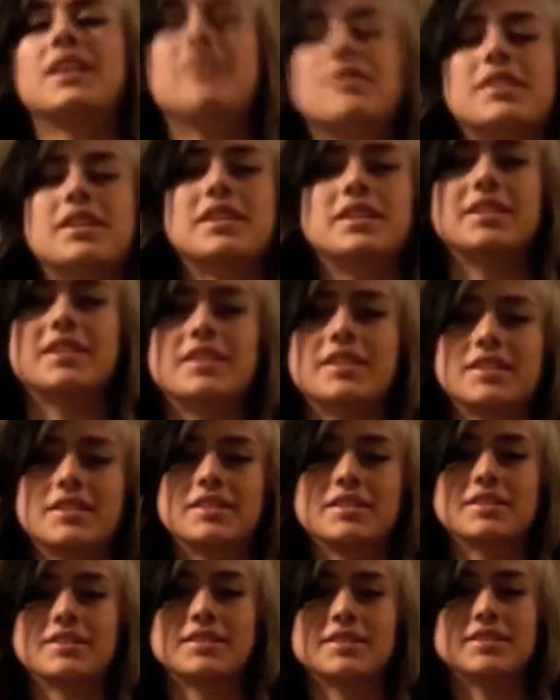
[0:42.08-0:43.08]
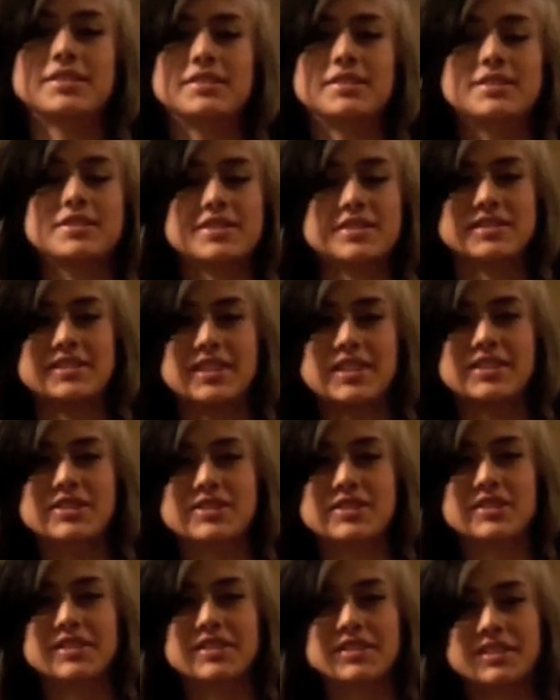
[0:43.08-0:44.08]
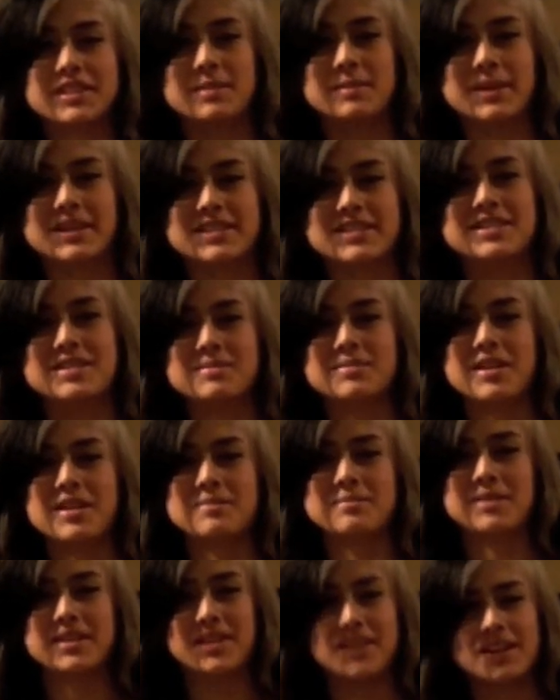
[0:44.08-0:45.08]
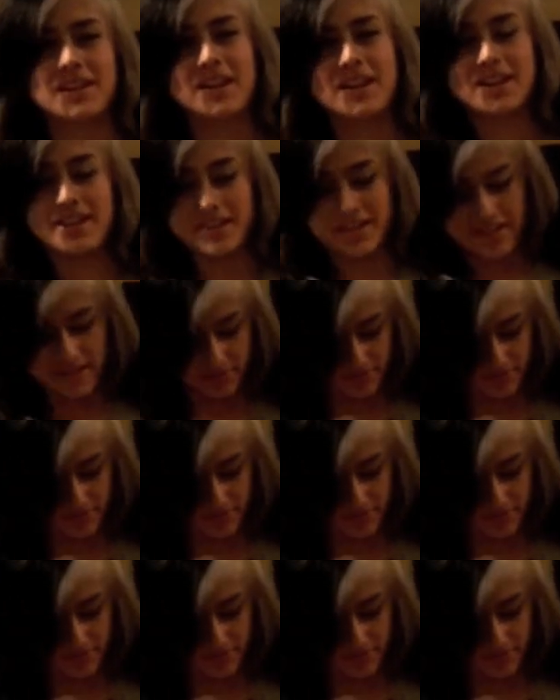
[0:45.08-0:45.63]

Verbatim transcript: Old Navy just t-shirt that my sister bought me.